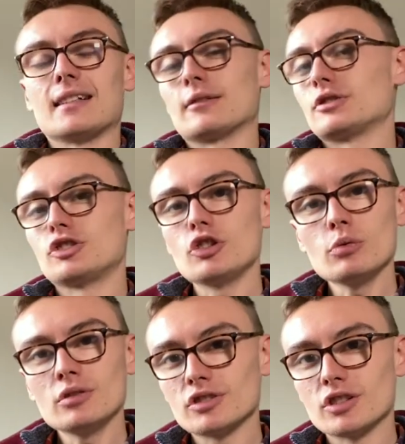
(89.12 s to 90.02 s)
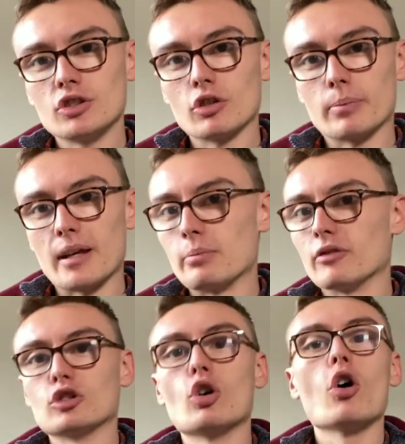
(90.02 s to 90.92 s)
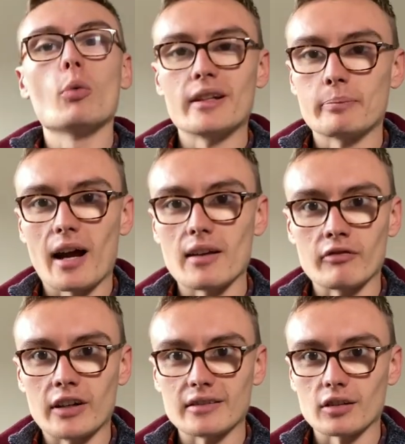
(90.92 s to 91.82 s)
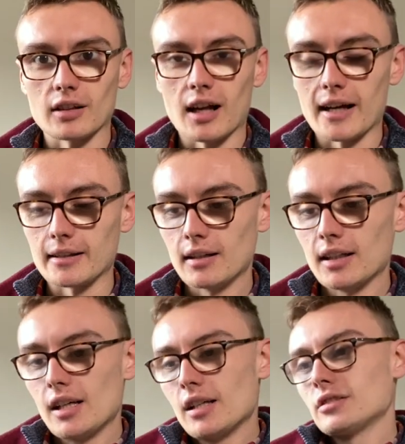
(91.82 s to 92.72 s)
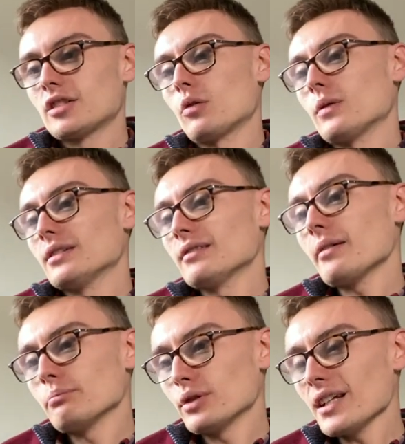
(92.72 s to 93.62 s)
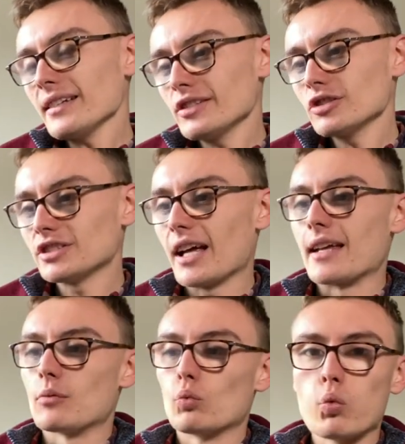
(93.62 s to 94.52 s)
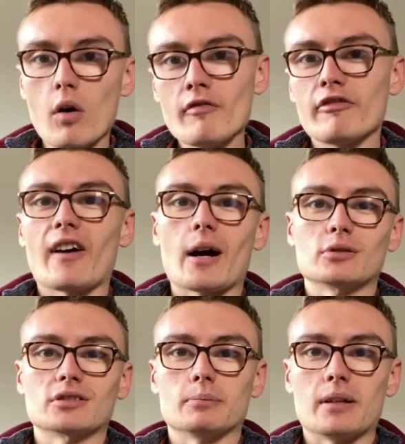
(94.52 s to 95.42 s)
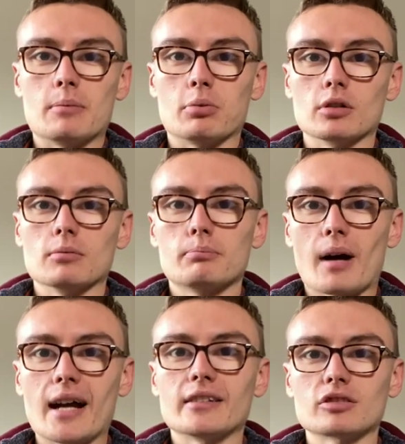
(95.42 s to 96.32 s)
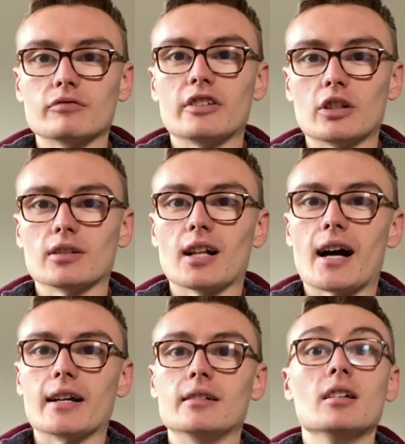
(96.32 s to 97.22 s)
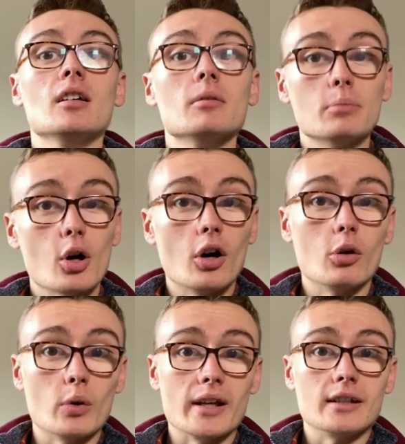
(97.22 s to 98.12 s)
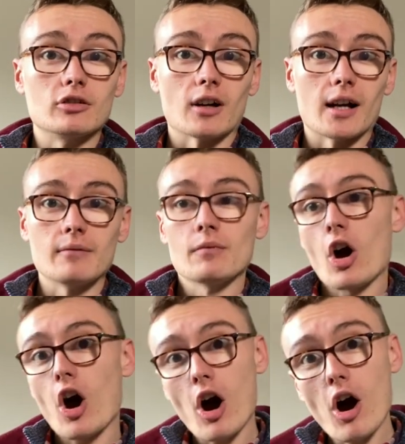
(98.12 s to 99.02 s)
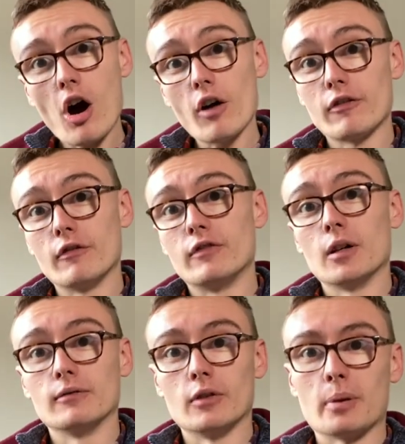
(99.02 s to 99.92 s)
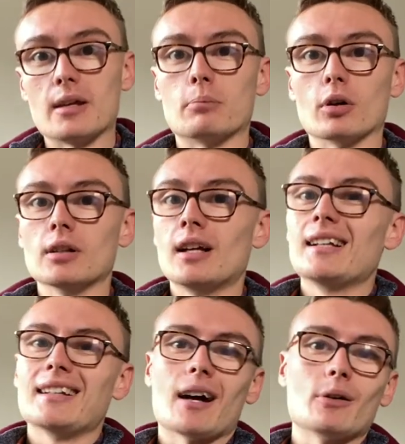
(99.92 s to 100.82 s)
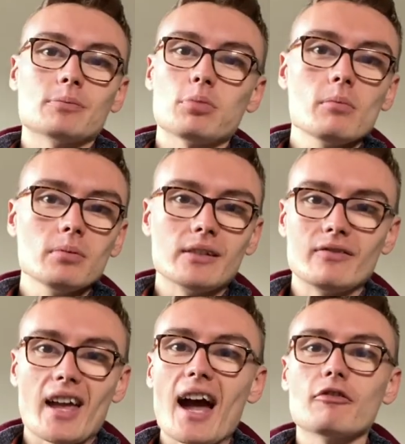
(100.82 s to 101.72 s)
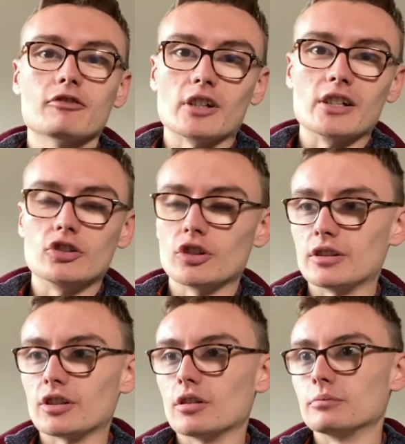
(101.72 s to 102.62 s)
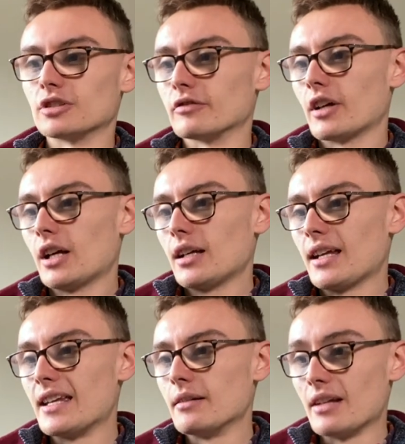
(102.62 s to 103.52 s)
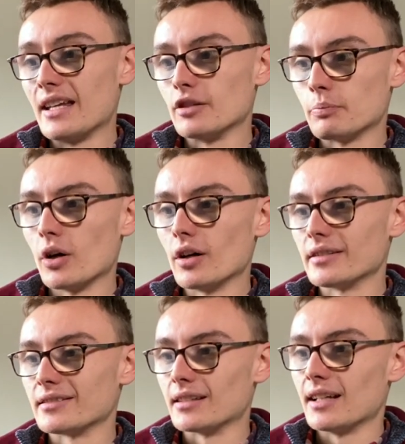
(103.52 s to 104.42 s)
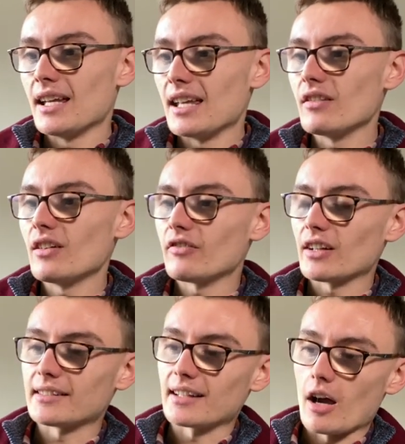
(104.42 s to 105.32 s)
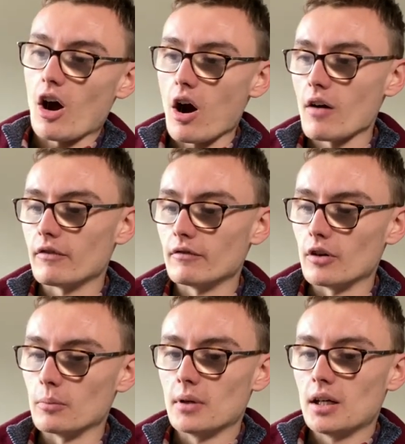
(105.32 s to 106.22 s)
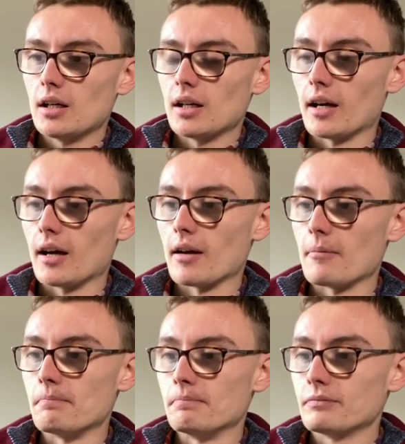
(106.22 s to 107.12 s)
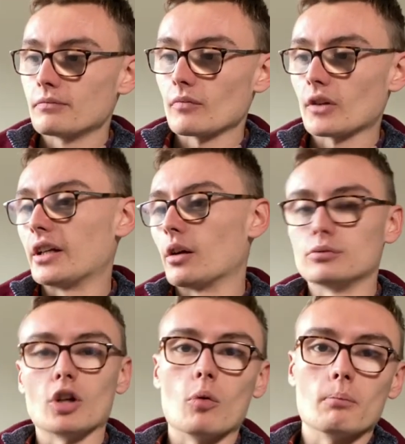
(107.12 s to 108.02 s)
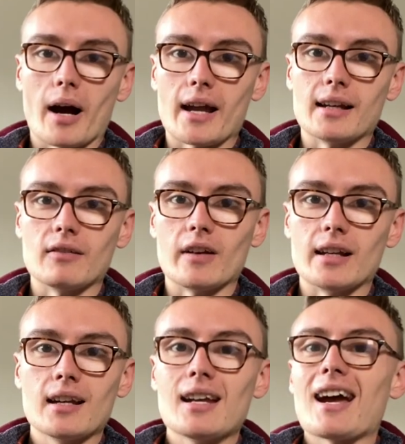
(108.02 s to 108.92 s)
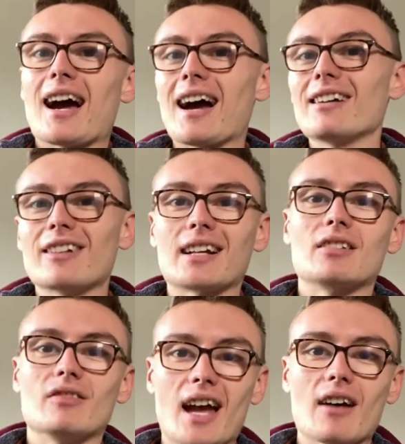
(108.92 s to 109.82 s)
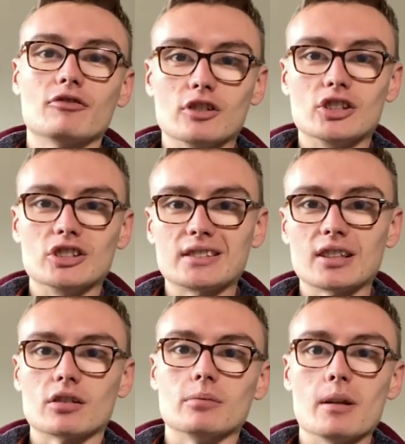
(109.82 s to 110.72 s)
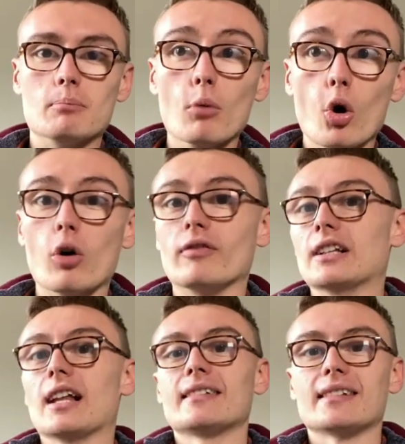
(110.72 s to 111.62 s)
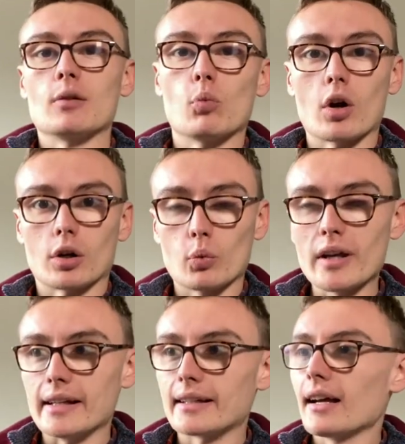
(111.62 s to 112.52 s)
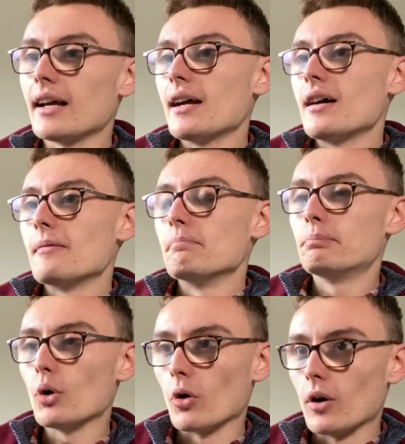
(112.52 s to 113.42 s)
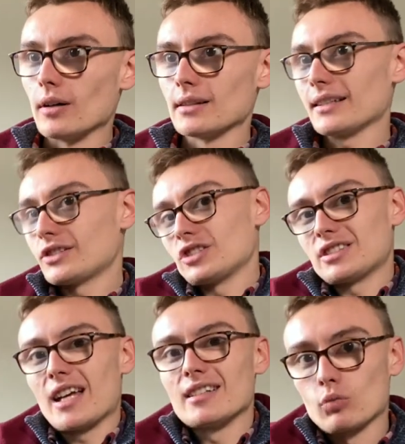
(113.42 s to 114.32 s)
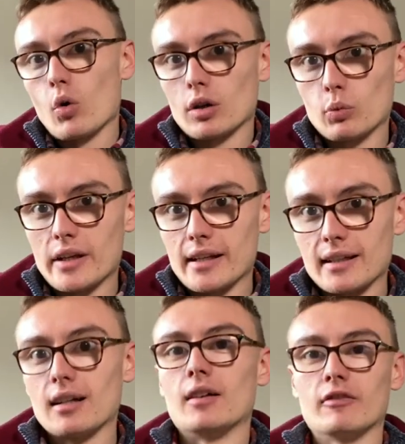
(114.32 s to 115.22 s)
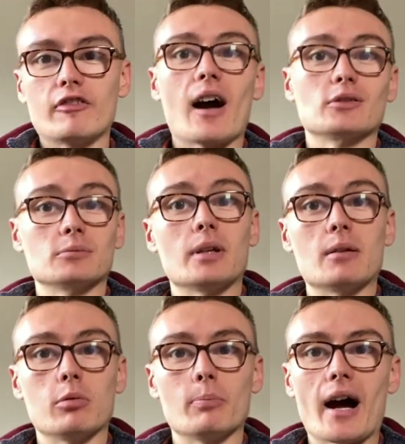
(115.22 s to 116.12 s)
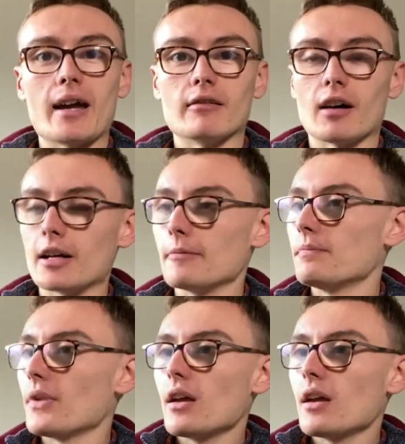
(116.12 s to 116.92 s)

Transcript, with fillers: Now students and young people, they're always buying things online. So, but let's just say 1,000 people buy something online per week, right? Half of the people. Now it's probably the average in terms of each person, even if let's say half of them, you know, don't buy anything. I reckon the average is still going to be more than let's say one a week. But let's just say it's one a week and 1,000 people buy it, right?